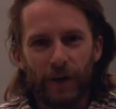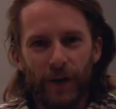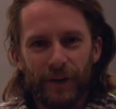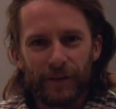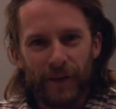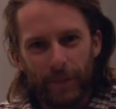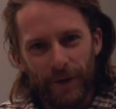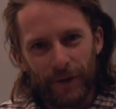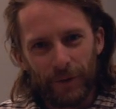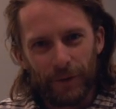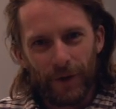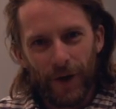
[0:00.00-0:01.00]
guys, something
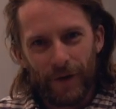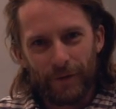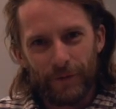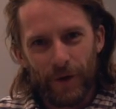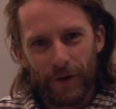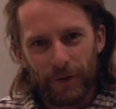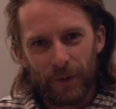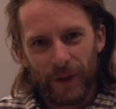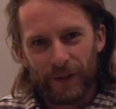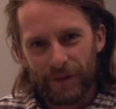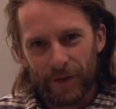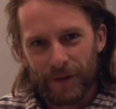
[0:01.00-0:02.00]
that I find quite
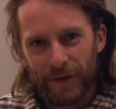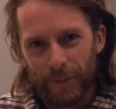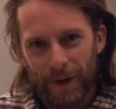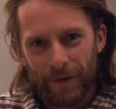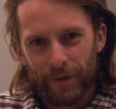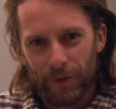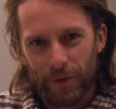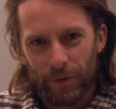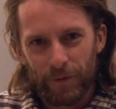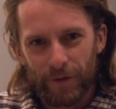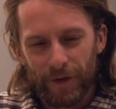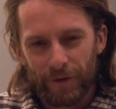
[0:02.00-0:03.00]
exciting about the new
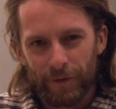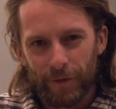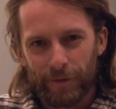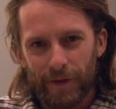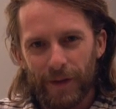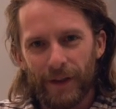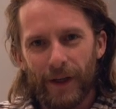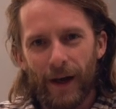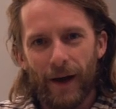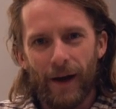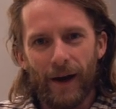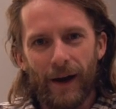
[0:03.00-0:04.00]
650. Uh,
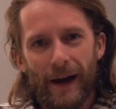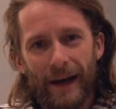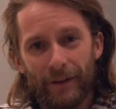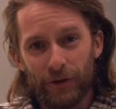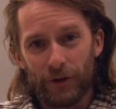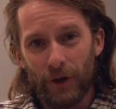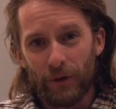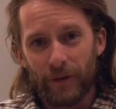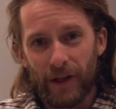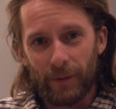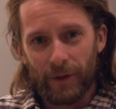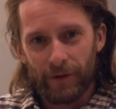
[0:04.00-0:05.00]
at the show
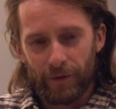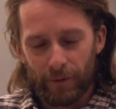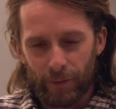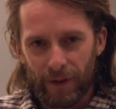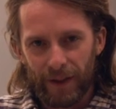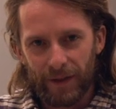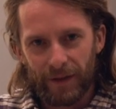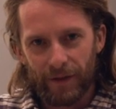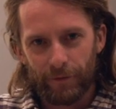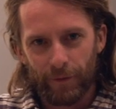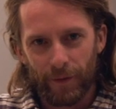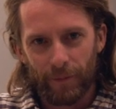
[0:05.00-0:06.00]
there were three
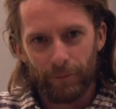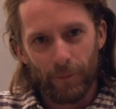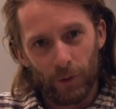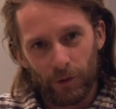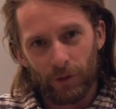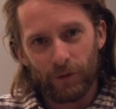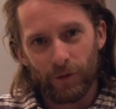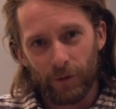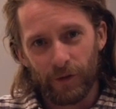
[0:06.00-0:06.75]
different models on